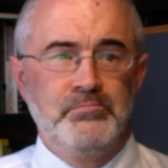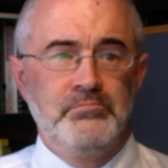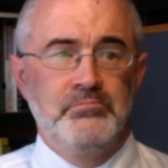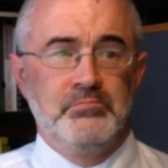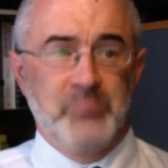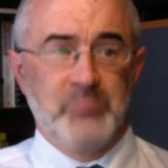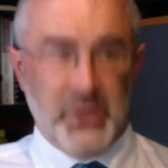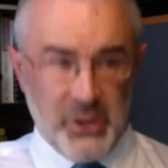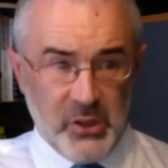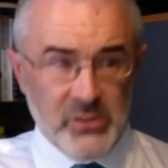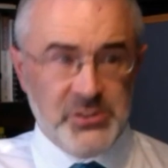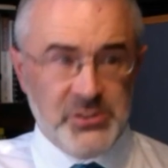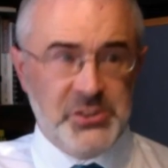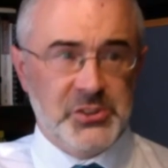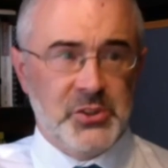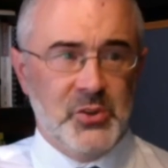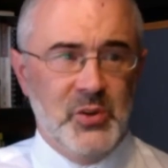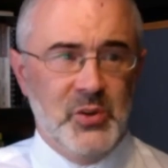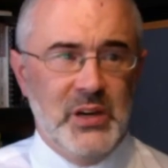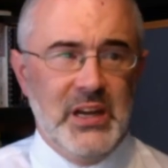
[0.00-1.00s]
But
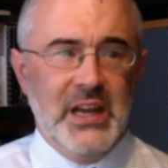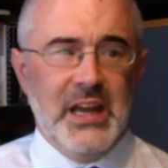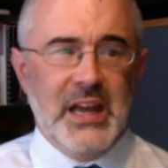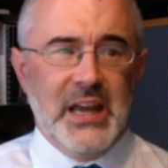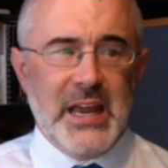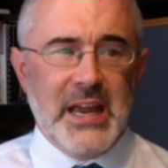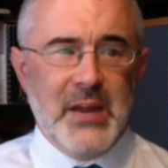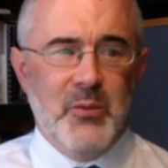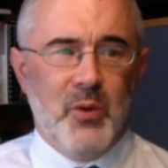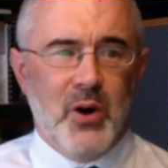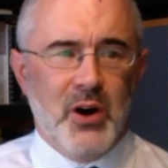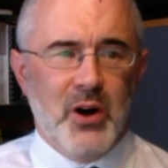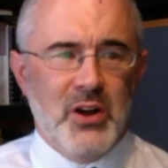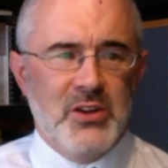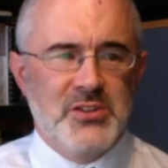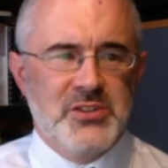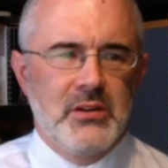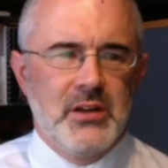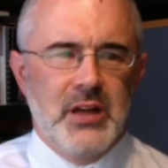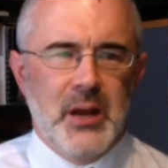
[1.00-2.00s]
also, he
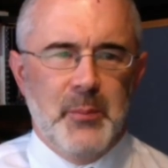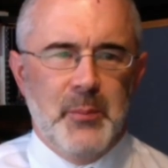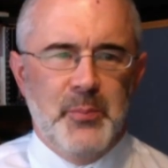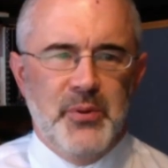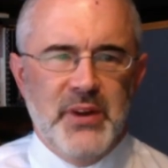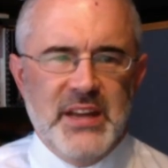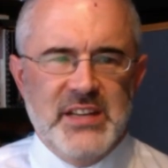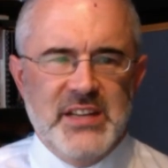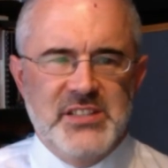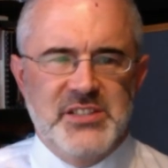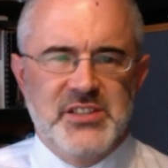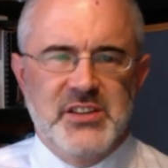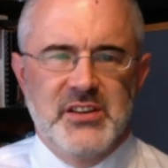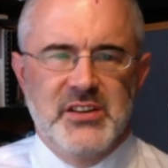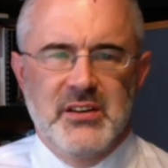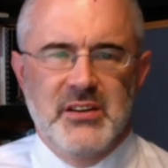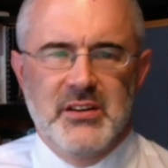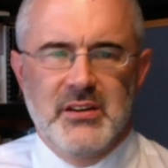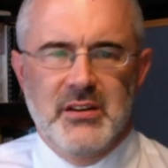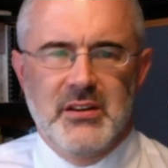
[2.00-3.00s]
was a priest
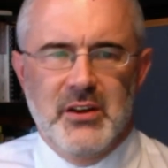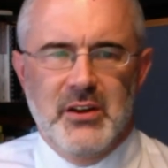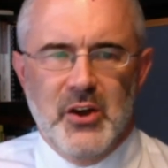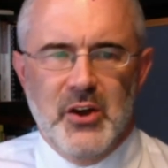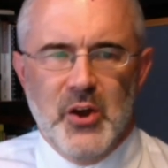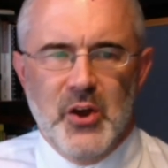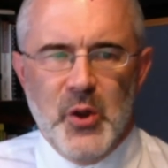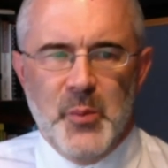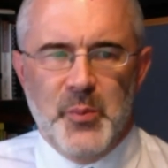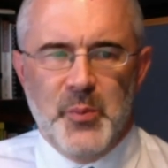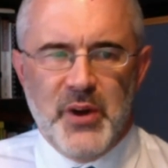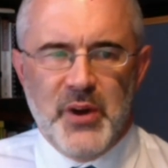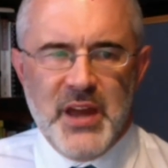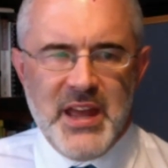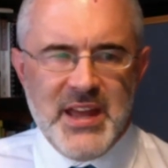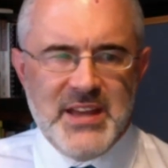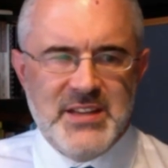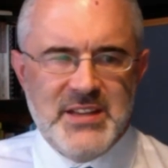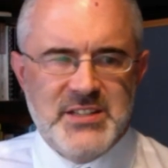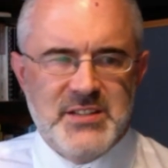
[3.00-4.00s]
who
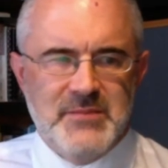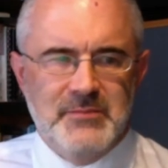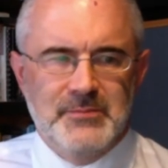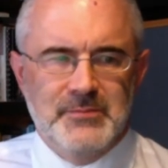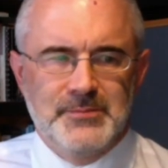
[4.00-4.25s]
prays.